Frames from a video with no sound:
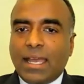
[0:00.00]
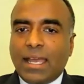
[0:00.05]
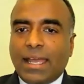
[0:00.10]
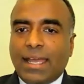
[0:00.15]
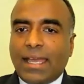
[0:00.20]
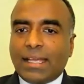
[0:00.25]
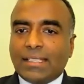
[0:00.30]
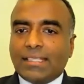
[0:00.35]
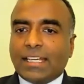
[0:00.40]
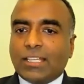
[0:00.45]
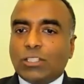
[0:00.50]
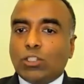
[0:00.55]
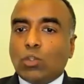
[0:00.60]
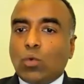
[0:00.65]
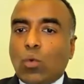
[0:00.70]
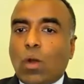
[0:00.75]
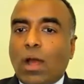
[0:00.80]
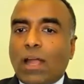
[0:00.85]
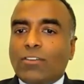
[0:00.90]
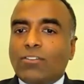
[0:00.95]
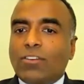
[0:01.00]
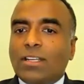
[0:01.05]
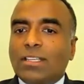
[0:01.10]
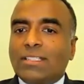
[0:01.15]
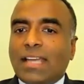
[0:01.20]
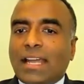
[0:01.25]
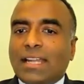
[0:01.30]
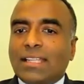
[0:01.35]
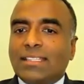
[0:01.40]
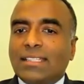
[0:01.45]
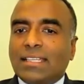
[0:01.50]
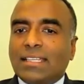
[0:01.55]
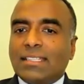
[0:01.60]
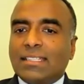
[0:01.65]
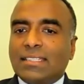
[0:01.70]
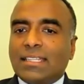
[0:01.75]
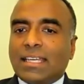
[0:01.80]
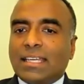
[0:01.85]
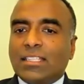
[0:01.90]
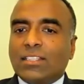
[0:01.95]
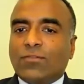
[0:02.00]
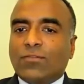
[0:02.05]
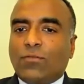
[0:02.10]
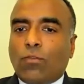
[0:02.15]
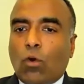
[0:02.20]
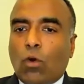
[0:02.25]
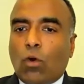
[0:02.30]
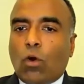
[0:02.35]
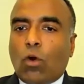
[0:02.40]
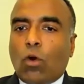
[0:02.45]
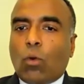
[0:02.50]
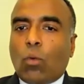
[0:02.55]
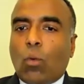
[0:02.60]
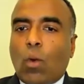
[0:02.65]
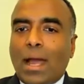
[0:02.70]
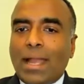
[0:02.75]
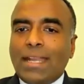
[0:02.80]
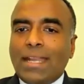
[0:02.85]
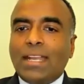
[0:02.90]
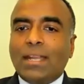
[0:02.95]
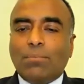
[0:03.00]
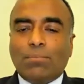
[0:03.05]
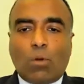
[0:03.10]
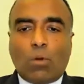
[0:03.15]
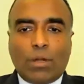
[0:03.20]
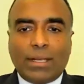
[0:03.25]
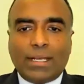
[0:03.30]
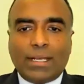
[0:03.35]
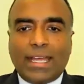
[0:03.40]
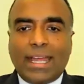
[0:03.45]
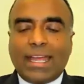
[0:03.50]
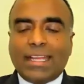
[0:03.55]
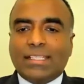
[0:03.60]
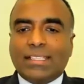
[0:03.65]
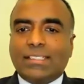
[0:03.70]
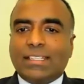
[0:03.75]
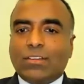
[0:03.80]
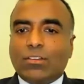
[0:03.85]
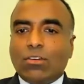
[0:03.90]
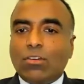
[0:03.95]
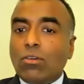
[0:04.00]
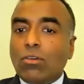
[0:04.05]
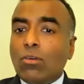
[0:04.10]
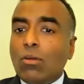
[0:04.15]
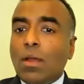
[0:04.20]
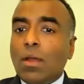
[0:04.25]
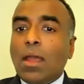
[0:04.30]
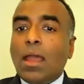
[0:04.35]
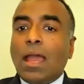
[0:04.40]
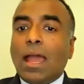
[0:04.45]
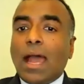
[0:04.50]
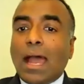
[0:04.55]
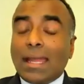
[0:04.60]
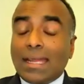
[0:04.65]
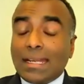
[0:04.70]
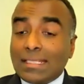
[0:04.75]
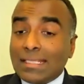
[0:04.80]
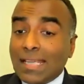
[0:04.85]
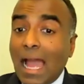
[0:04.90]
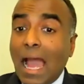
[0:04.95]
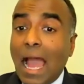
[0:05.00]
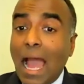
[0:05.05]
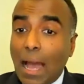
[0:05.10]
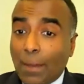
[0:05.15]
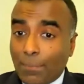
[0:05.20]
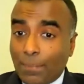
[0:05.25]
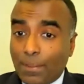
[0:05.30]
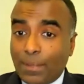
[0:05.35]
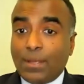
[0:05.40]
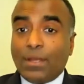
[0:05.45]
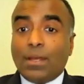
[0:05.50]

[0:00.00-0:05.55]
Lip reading: ASX 200 is at 6641.80. It's up